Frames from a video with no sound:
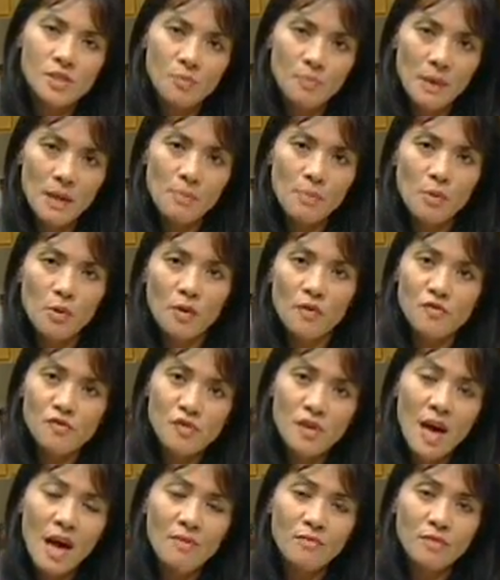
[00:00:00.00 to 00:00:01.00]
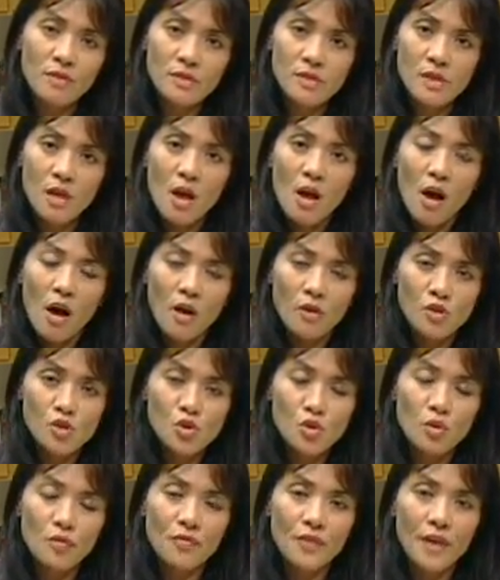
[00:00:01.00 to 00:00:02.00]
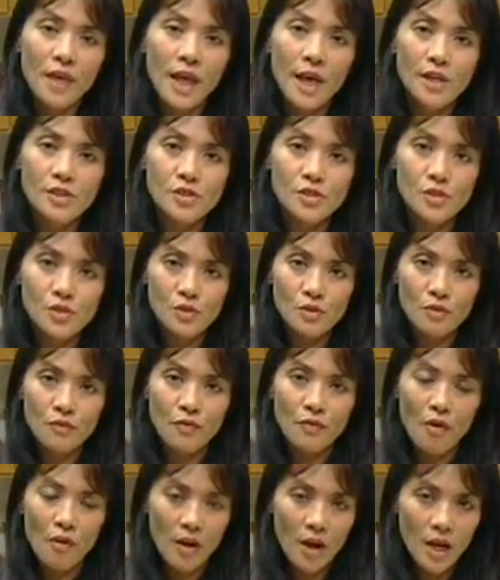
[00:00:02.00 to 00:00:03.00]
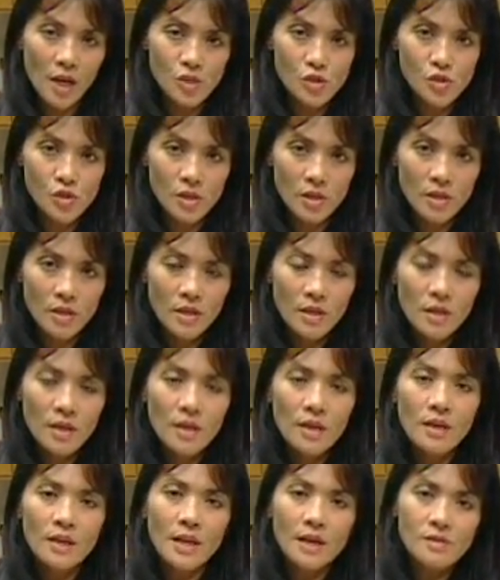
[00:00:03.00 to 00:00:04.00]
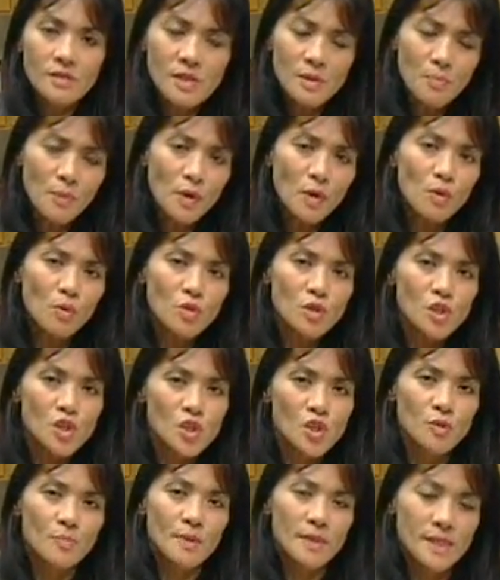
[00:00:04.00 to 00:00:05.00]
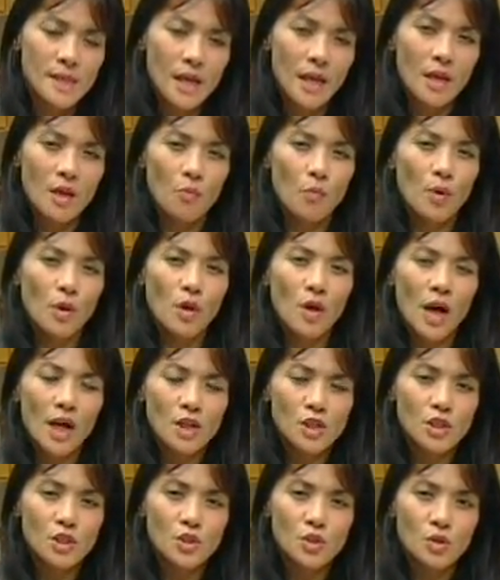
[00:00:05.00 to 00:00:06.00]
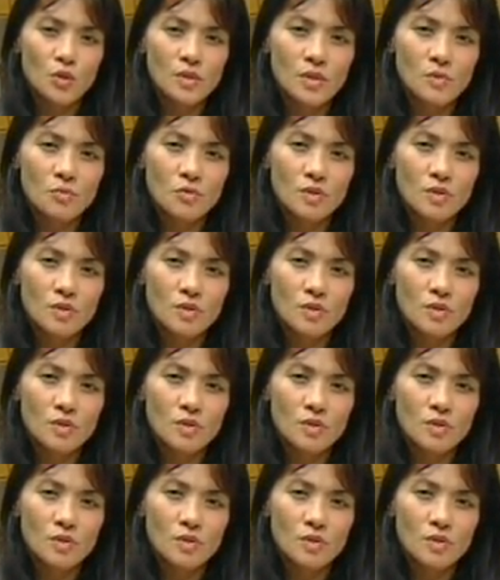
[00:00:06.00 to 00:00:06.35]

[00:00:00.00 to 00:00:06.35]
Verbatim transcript: or people who have traveled on short vacations to a foreign country. Now, some precautions should be taken when you actually do some